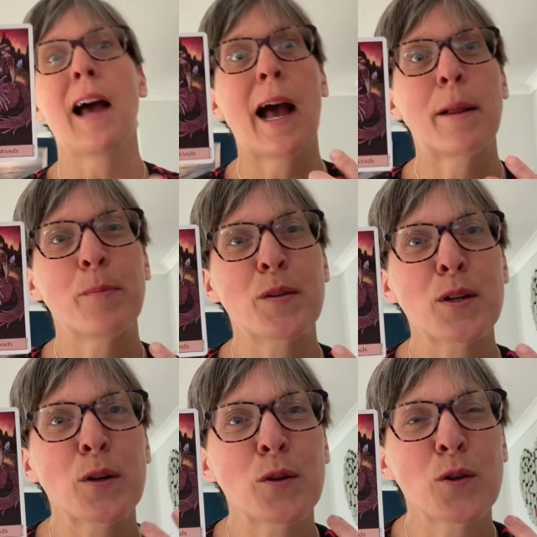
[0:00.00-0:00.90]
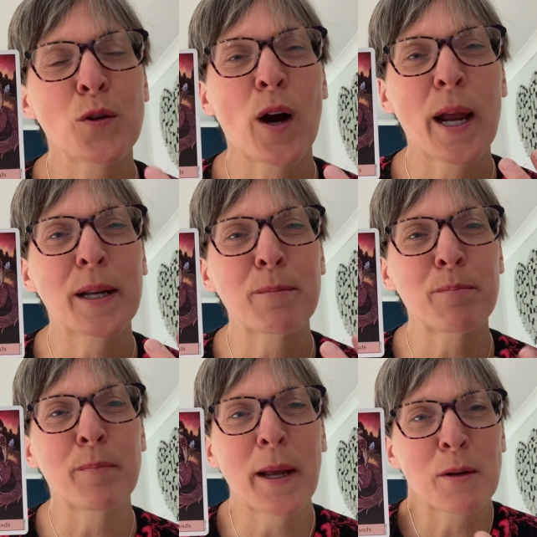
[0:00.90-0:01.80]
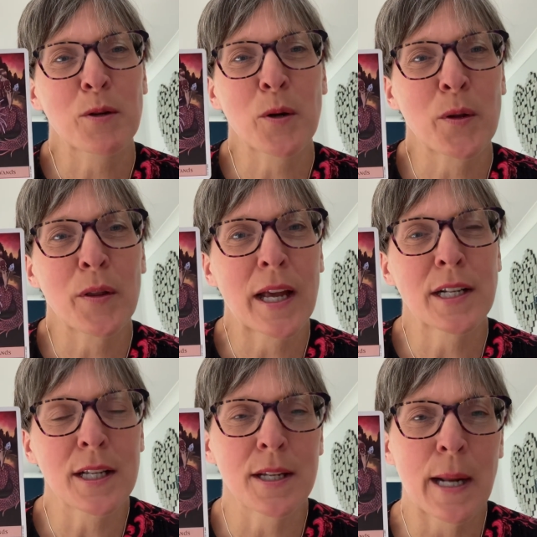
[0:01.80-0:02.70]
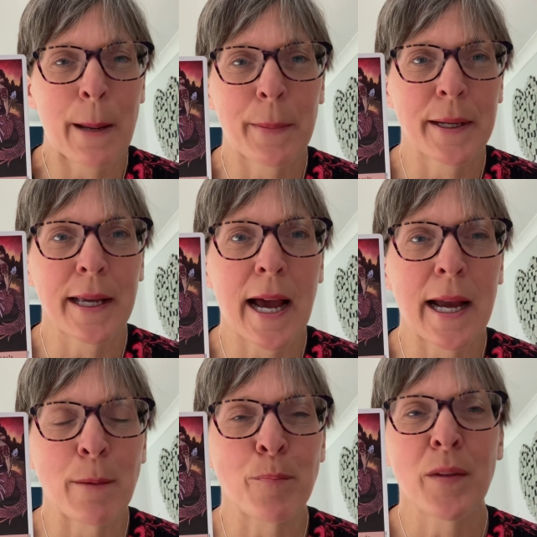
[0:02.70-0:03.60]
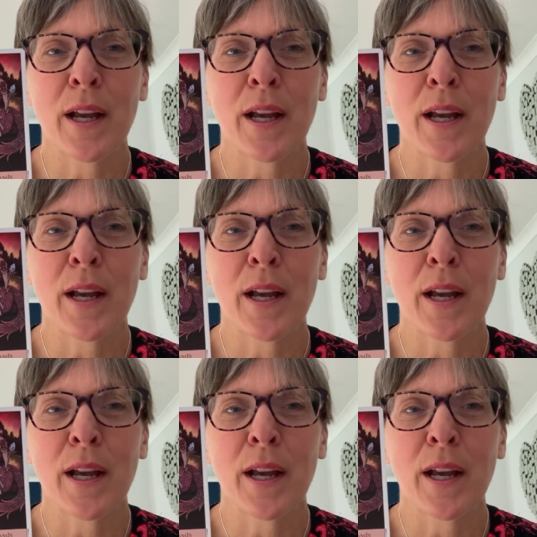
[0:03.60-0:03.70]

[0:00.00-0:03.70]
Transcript: and try and make sure that that doesn't happen again.